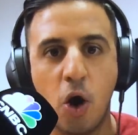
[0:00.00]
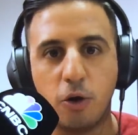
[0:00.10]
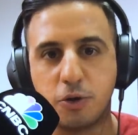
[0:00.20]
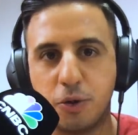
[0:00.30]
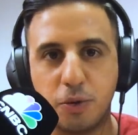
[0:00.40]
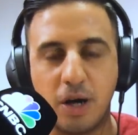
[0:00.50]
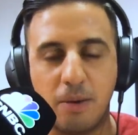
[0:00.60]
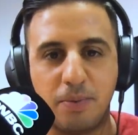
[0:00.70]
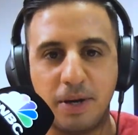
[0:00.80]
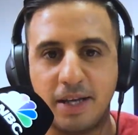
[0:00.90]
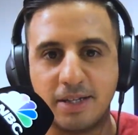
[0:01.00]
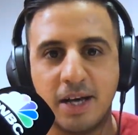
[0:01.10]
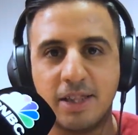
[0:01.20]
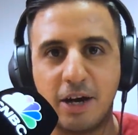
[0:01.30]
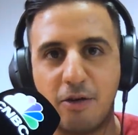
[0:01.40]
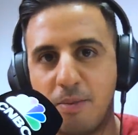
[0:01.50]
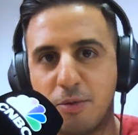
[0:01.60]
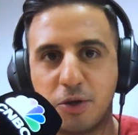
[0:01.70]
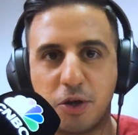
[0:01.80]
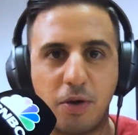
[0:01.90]
or two companies that are
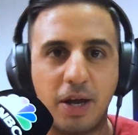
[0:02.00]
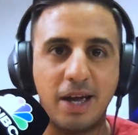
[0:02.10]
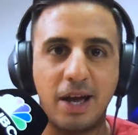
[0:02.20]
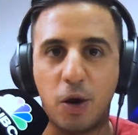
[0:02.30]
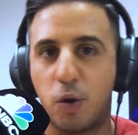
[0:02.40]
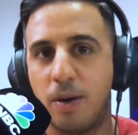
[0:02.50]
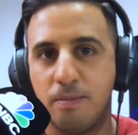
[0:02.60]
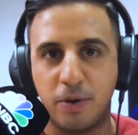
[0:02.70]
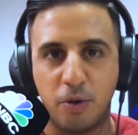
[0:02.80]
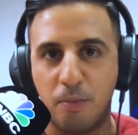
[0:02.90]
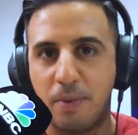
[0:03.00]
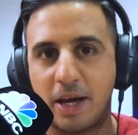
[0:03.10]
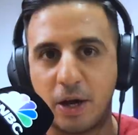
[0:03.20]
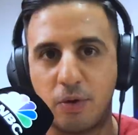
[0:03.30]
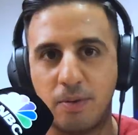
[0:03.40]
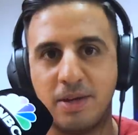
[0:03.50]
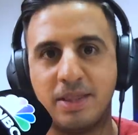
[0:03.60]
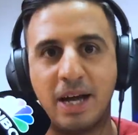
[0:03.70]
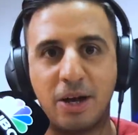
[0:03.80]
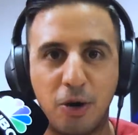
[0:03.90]
able to create equipment or make
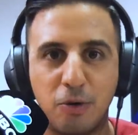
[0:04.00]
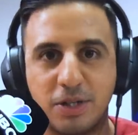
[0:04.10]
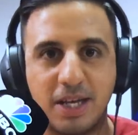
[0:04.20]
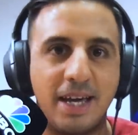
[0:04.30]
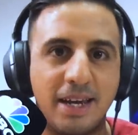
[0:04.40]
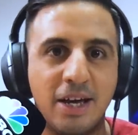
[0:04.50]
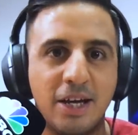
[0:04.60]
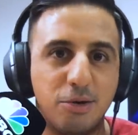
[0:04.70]
equipment that goes in